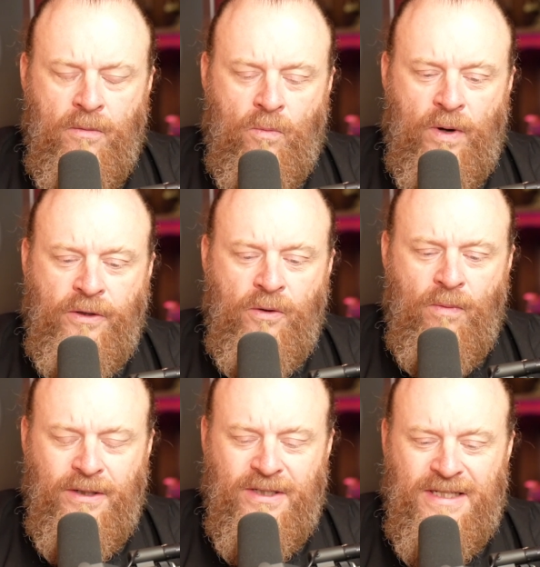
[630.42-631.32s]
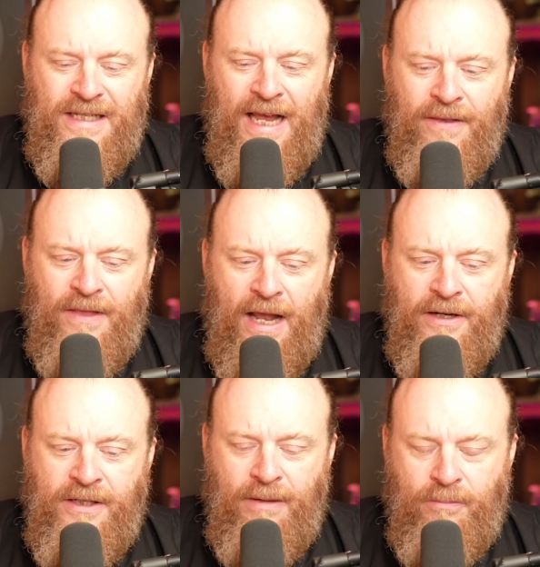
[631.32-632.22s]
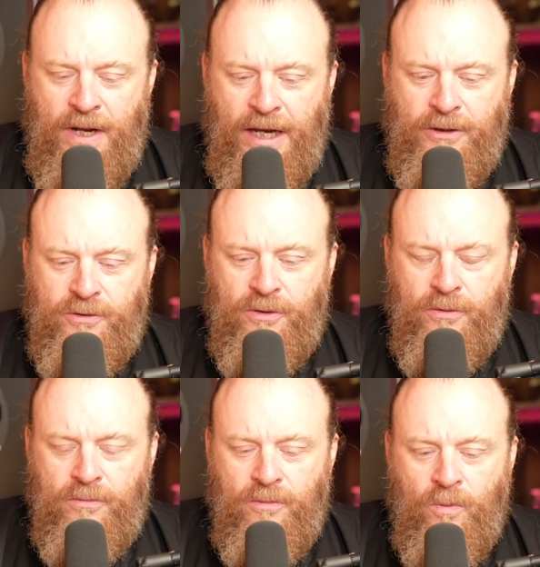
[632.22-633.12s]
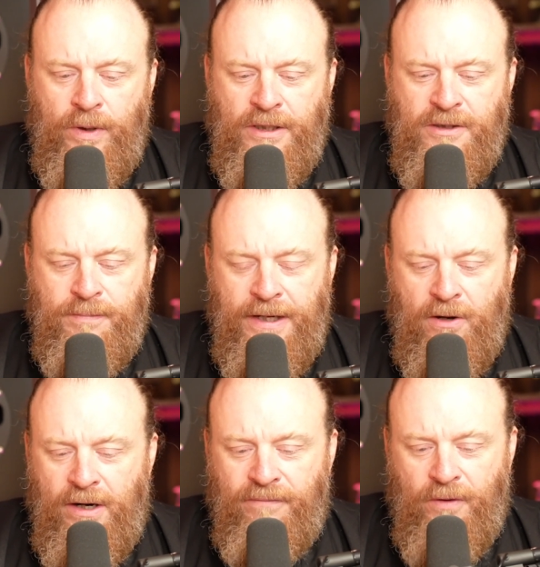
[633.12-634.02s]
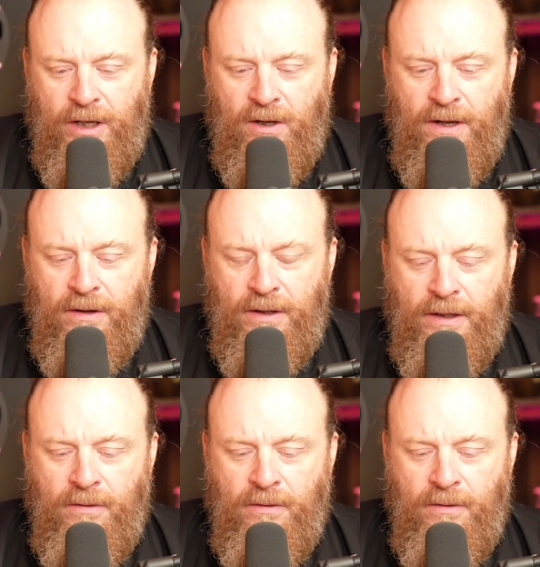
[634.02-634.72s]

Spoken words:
when you understand that deep nature, we speak on it very clearly.